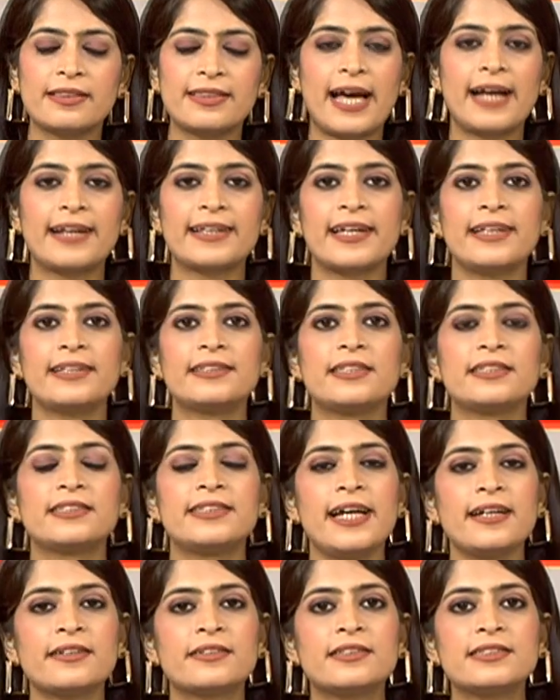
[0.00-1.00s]
that can
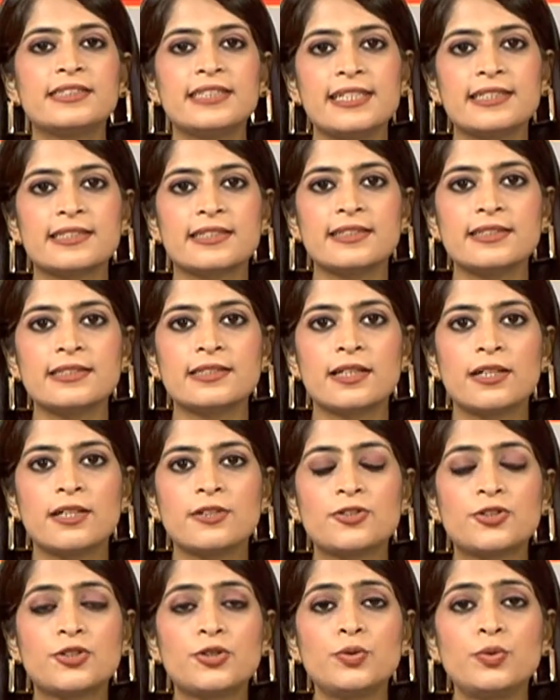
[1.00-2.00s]
detect diseases
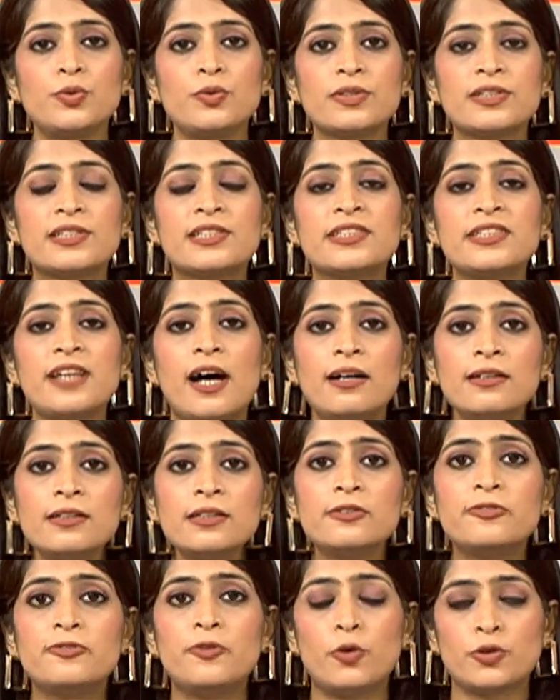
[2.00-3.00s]
through tongue
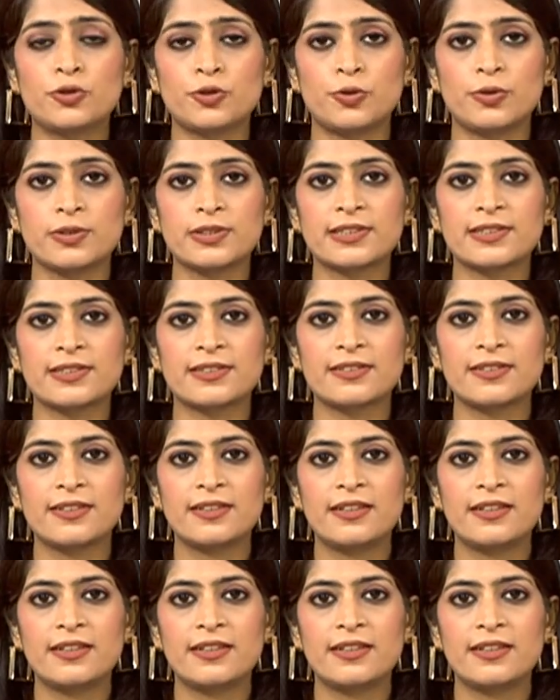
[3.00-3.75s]
photos